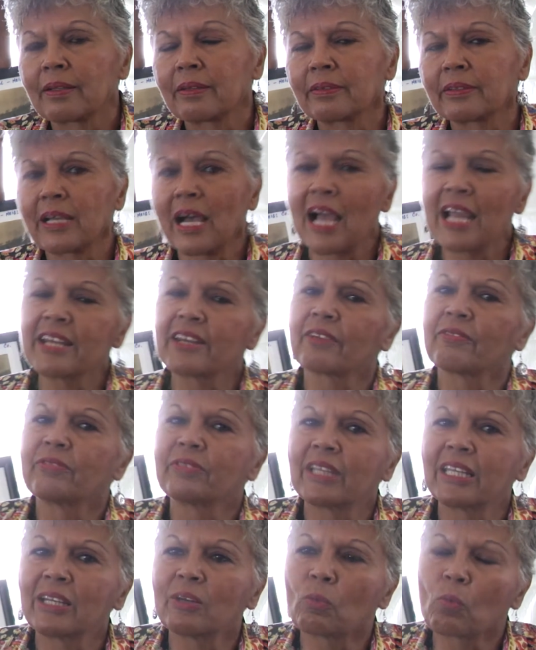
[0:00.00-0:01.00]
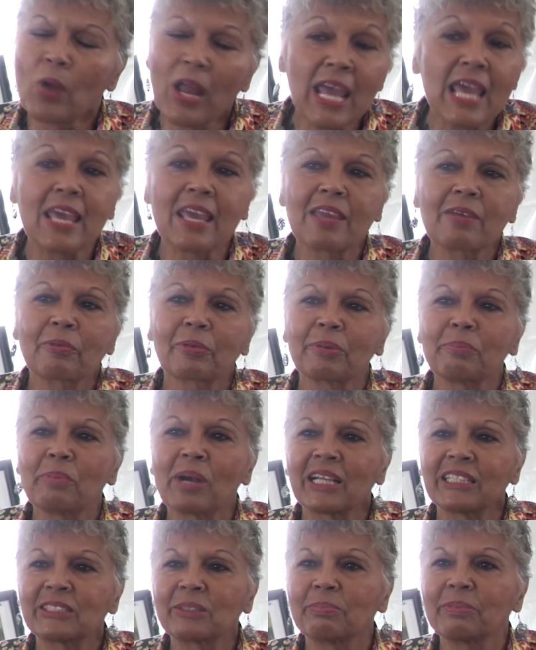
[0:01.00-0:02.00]
Kind of, in a way,
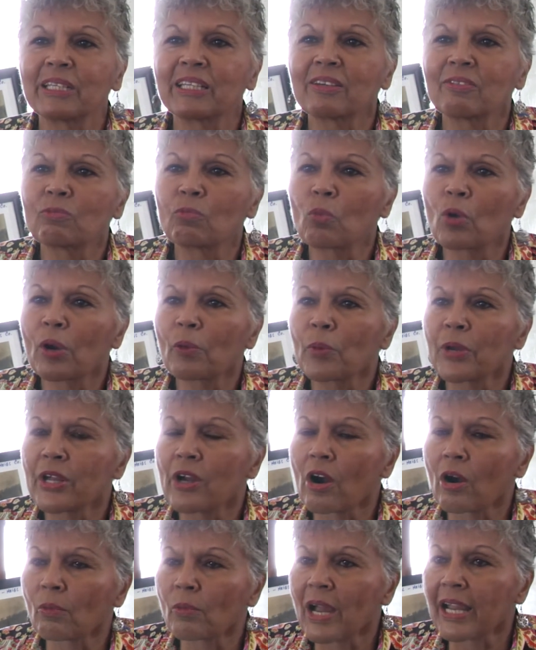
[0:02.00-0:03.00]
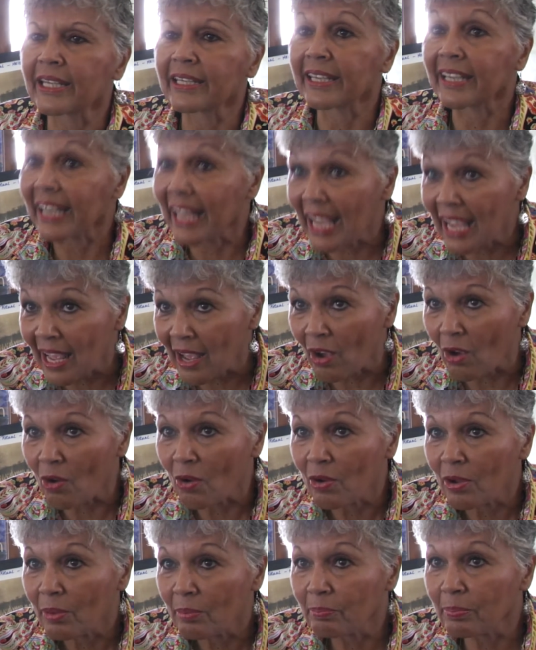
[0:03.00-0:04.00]
reminds me of where we are right now
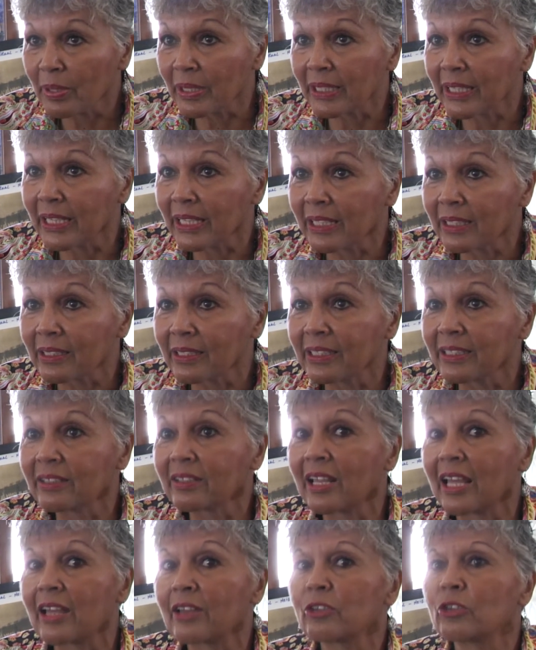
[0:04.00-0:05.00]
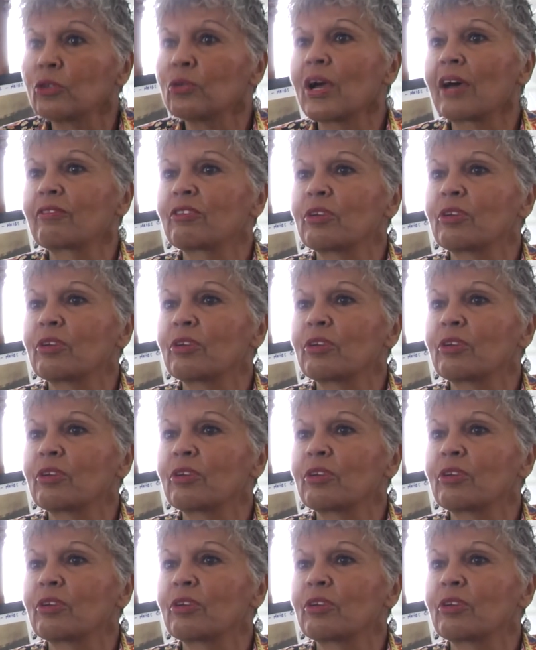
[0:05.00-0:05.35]
politically, that you have